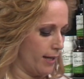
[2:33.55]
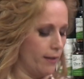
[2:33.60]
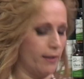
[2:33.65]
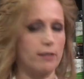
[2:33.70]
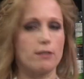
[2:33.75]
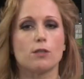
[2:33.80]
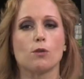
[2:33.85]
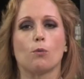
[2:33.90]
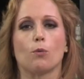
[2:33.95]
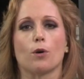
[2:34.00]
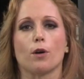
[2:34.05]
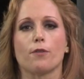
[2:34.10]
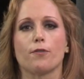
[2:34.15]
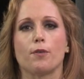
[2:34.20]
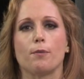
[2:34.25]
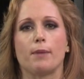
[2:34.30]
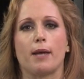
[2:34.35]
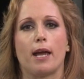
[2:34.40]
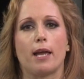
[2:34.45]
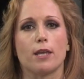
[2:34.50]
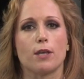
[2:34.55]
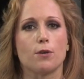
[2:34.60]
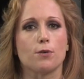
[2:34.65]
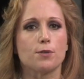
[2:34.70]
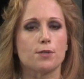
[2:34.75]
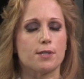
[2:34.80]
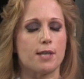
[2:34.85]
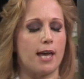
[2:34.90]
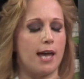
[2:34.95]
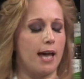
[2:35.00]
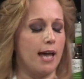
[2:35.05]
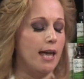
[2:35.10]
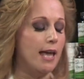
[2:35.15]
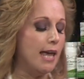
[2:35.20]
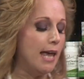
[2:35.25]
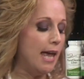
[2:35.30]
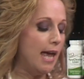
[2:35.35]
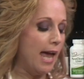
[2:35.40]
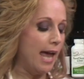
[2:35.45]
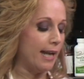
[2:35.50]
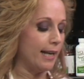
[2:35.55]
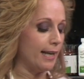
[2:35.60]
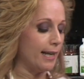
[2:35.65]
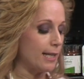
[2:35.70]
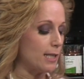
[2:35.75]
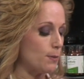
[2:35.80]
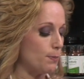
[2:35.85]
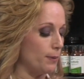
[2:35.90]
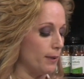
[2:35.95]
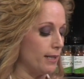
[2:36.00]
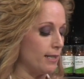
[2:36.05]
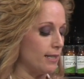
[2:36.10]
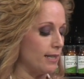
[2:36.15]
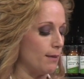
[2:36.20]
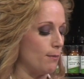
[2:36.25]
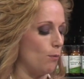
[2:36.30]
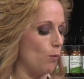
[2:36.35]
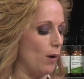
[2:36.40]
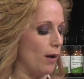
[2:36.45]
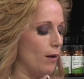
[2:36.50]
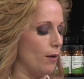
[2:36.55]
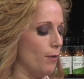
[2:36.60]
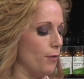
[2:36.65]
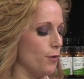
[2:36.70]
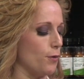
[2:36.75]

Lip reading: That doesn't work for me. I use that. And I explain to them, well,